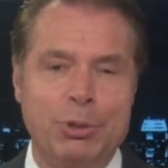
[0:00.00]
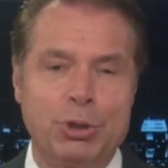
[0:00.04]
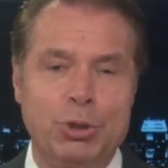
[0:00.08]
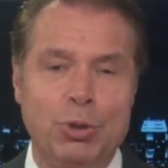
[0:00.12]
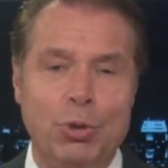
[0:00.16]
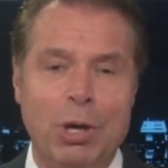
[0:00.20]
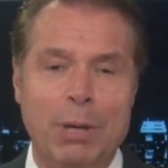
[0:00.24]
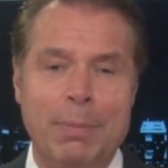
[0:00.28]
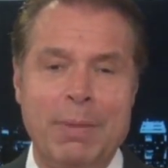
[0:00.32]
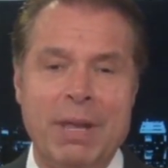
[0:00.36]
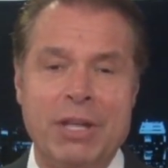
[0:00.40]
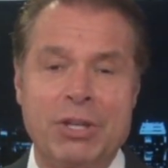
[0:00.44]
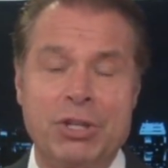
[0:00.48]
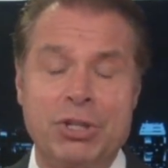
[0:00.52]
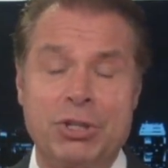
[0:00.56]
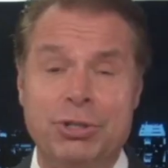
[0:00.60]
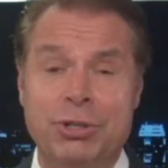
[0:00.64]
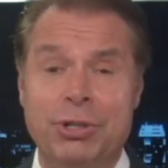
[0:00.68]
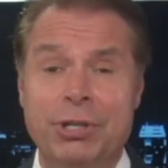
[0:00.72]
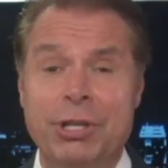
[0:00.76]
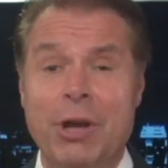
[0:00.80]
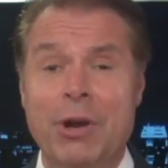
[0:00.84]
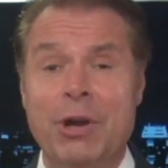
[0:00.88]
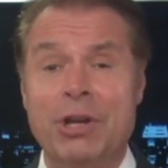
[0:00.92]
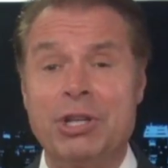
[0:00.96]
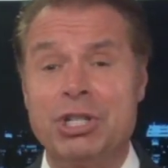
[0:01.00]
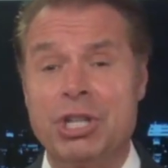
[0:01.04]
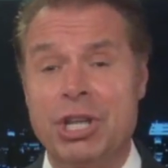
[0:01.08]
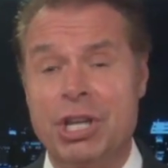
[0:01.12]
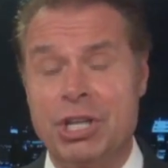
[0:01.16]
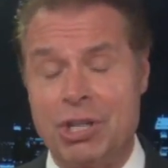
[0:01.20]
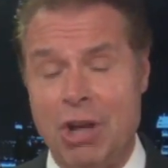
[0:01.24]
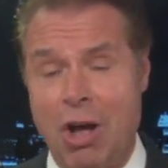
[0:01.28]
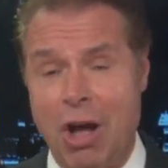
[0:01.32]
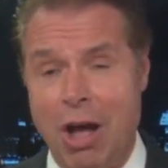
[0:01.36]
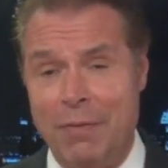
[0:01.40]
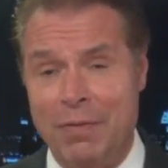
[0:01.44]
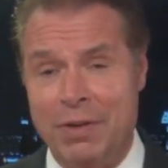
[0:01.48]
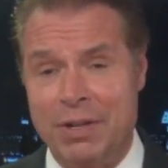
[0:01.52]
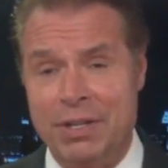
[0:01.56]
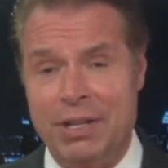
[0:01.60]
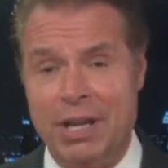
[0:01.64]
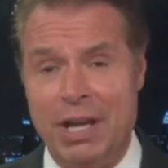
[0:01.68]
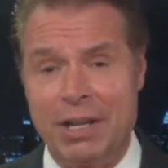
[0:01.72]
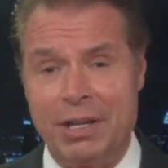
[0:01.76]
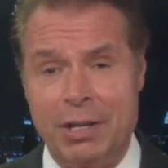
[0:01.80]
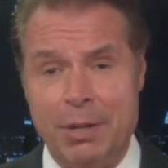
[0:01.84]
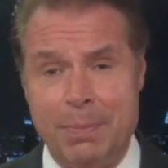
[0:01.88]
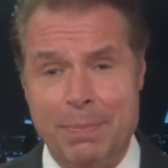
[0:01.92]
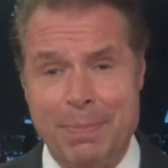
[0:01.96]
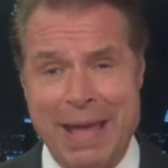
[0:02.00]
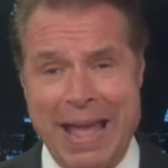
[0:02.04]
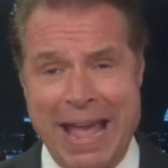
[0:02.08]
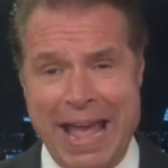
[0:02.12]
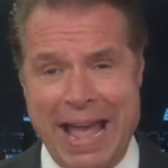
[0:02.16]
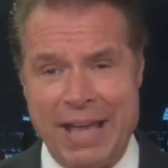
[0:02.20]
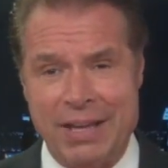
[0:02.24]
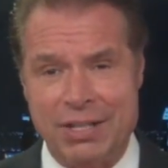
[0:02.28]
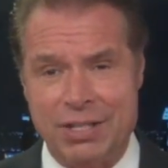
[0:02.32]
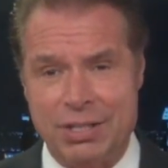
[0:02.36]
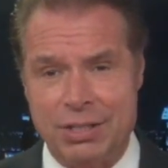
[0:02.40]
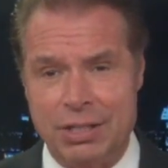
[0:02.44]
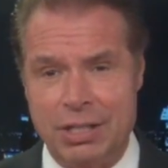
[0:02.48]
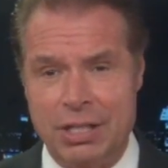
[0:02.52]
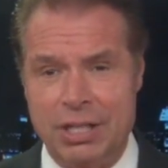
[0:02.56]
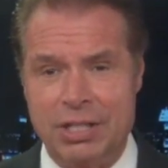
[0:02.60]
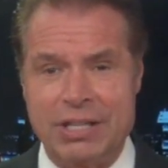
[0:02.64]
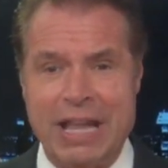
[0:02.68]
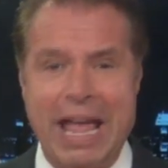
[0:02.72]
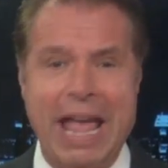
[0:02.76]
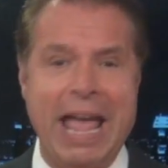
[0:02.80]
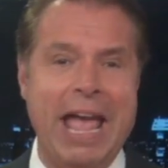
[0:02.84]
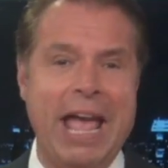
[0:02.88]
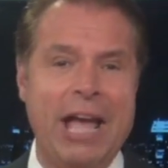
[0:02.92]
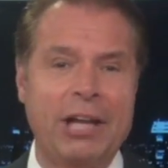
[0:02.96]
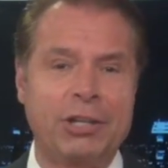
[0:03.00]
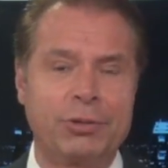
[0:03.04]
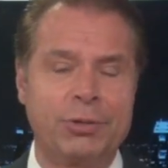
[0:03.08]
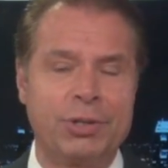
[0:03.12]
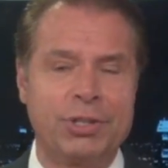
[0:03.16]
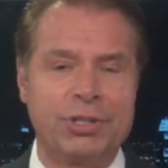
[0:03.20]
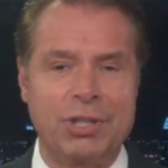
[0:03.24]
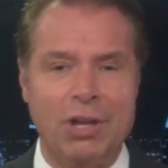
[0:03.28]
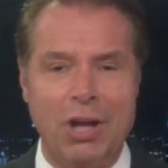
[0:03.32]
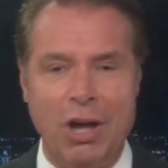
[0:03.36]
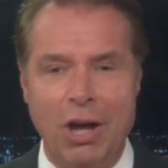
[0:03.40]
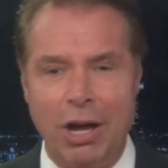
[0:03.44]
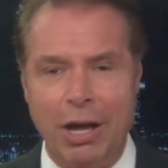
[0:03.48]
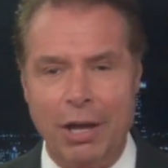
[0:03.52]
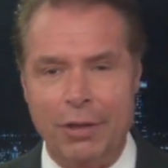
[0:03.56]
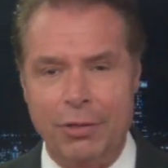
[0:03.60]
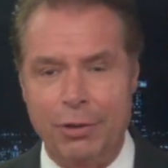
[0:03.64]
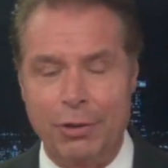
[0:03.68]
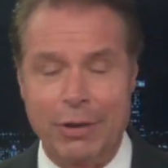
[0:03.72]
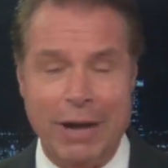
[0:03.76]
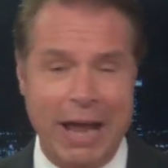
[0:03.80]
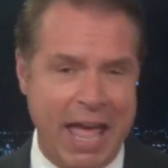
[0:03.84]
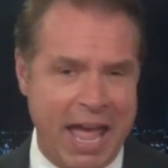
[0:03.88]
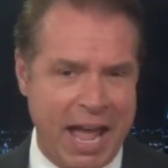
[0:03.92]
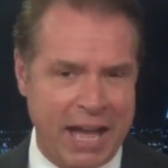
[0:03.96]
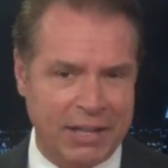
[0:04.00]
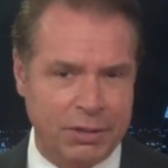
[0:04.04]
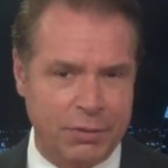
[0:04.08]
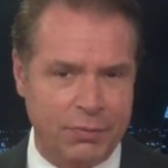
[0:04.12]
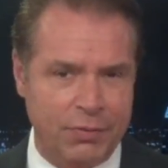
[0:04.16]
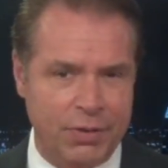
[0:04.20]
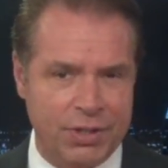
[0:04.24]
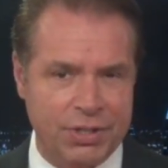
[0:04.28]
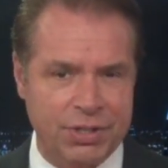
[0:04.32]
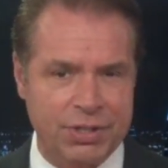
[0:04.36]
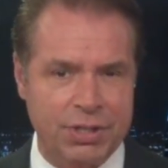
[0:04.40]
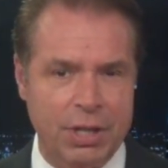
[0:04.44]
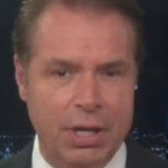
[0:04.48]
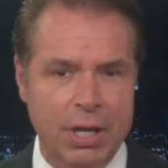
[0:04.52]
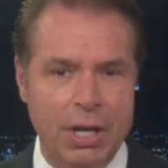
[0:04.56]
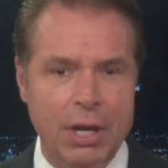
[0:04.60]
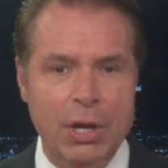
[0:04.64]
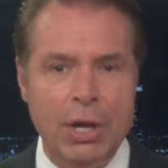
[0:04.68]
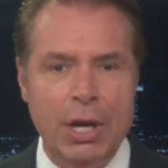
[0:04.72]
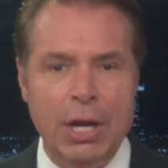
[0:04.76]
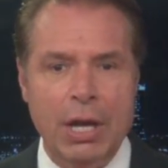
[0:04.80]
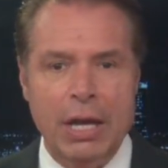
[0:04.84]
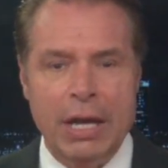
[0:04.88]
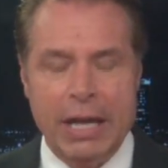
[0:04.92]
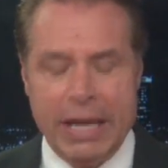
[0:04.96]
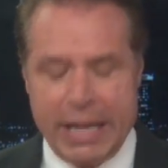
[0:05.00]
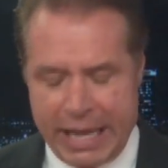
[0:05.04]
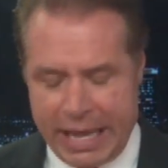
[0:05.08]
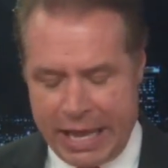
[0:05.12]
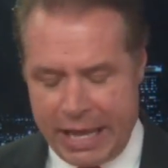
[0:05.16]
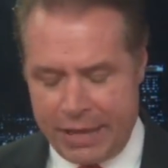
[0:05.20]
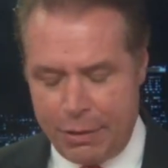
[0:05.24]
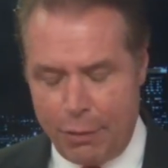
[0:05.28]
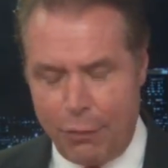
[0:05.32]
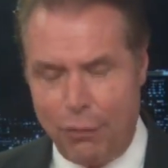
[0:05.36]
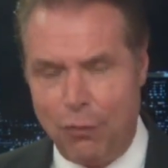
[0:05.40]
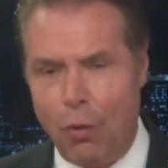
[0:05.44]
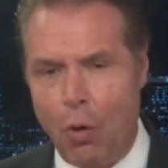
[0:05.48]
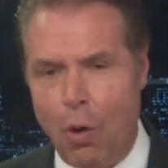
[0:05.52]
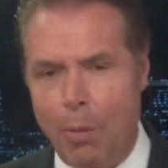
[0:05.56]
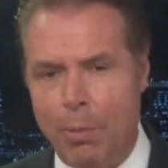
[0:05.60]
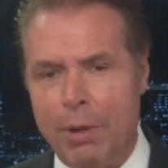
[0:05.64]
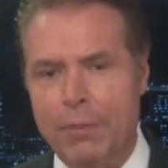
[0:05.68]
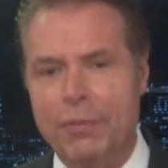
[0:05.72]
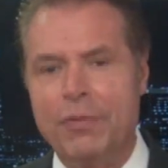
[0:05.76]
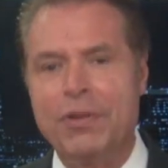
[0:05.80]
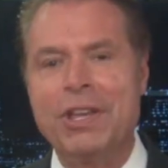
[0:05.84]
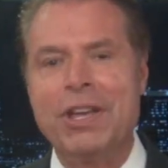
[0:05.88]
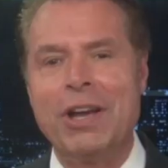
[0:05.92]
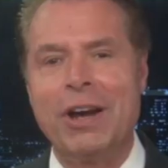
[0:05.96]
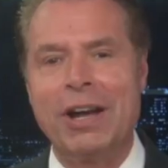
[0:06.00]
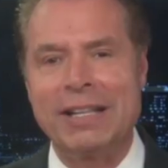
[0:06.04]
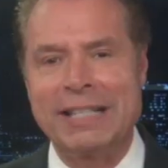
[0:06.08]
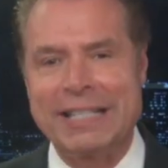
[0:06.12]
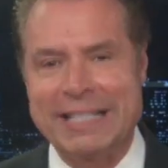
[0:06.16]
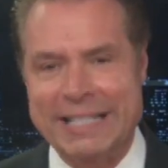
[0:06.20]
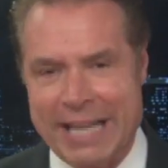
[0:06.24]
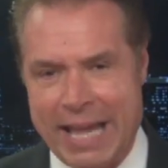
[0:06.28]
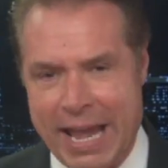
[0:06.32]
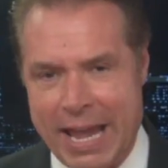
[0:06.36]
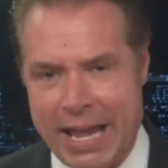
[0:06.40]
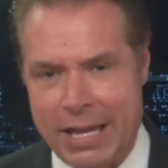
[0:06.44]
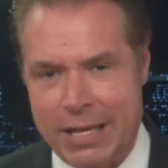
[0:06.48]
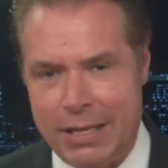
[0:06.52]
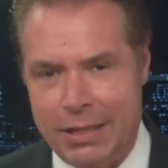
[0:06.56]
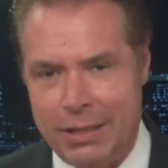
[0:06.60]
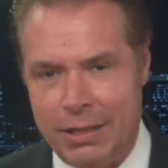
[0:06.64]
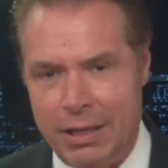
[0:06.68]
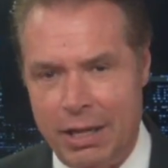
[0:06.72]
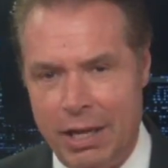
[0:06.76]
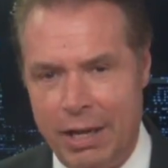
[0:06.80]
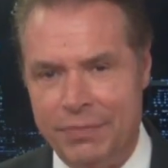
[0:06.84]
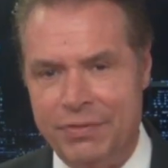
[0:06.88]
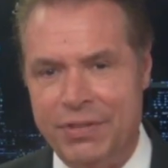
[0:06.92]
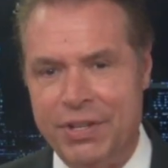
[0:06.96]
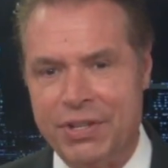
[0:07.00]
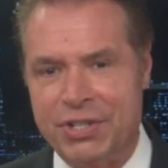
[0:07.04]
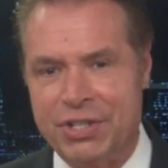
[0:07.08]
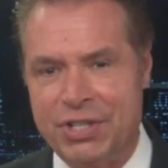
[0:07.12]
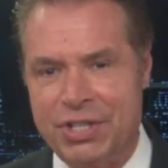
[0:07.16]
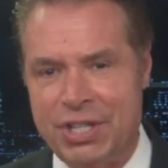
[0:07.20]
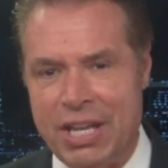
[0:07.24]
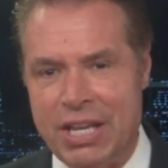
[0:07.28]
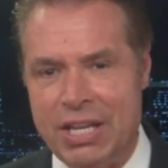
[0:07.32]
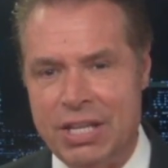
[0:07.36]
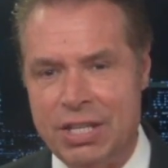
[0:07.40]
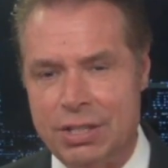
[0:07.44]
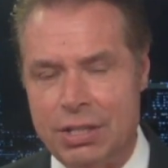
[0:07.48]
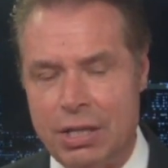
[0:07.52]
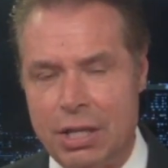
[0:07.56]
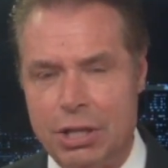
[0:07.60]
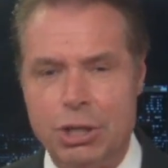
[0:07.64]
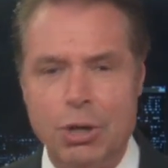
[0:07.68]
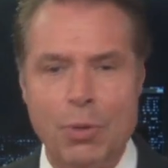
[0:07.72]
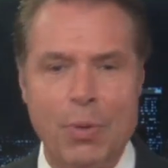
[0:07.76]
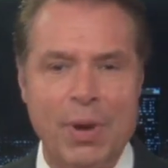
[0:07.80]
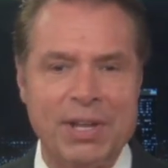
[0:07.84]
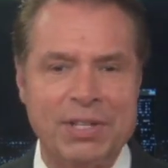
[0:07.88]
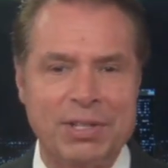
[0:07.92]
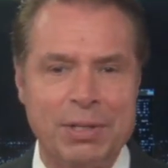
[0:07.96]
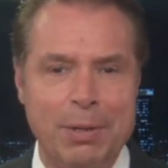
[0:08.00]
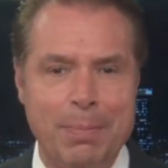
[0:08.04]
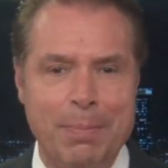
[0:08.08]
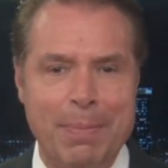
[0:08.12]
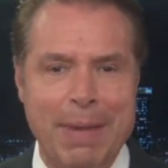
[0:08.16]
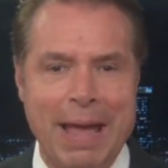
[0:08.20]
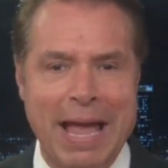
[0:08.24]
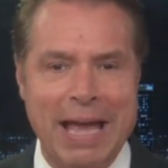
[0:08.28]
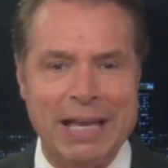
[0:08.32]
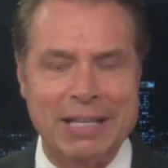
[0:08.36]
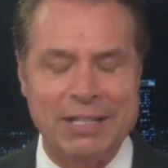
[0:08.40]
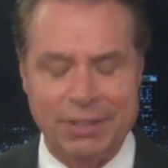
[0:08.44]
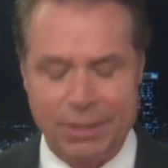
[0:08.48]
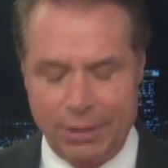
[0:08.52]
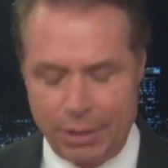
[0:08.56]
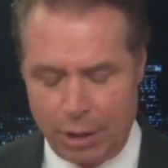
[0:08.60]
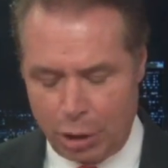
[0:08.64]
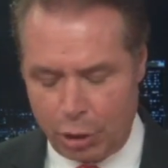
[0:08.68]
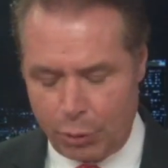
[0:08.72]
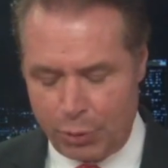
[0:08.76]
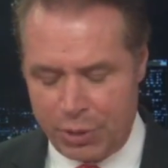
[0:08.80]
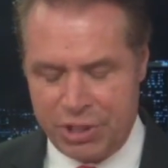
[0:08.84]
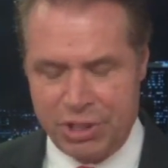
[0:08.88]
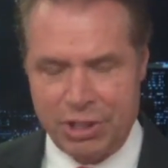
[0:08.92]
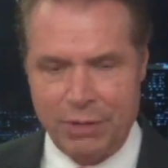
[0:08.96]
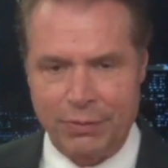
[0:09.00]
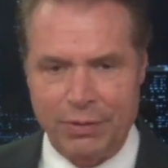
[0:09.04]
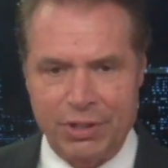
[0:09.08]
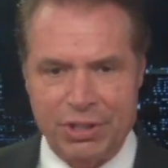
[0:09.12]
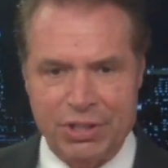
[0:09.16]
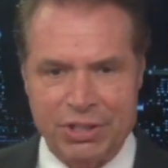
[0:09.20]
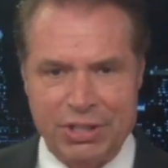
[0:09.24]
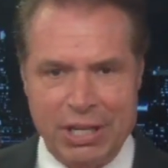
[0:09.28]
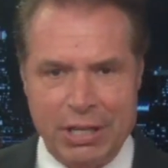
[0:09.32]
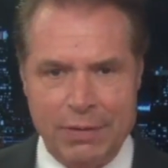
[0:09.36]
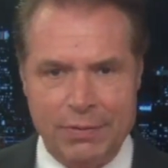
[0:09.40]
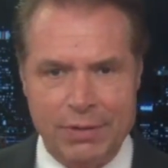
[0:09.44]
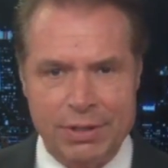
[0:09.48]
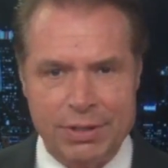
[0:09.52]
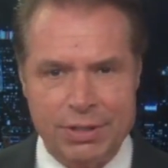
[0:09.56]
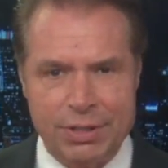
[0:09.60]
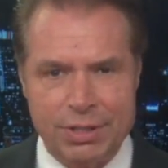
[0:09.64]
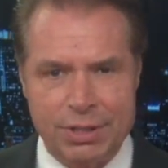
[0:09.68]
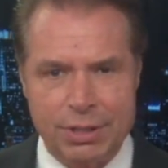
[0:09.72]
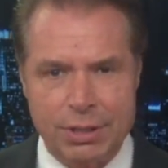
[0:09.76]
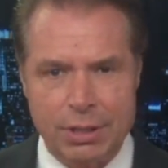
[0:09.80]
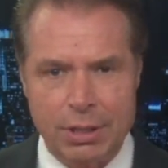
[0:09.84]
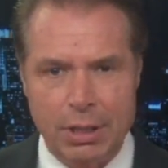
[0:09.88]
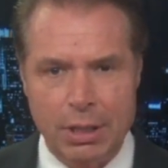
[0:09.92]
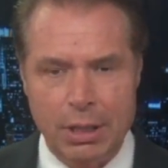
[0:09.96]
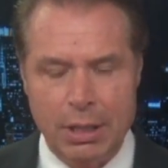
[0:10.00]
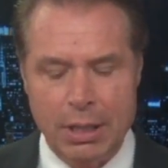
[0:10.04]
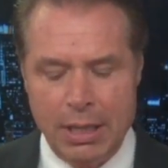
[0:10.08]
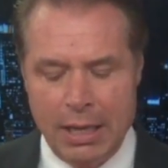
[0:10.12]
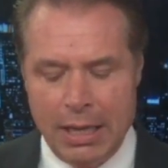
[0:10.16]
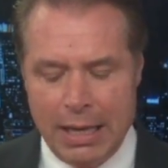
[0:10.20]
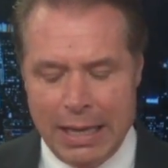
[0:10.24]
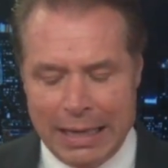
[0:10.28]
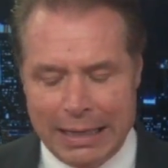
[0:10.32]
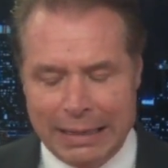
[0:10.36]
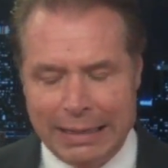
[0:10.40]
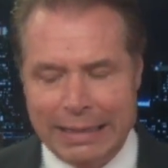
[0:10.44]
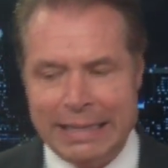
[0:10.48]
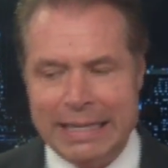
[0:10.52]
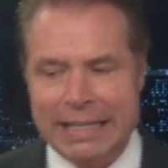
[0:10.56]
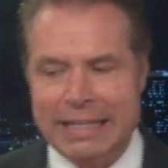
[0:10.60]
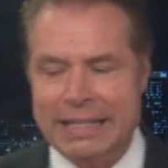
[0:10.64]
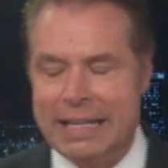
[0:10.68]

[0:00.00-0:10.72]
Joining me in studio, as she has often done in the past, is actress, author, activist, and the former fiance of deceased U.S. Ambassador Christopher Stevens, Lydie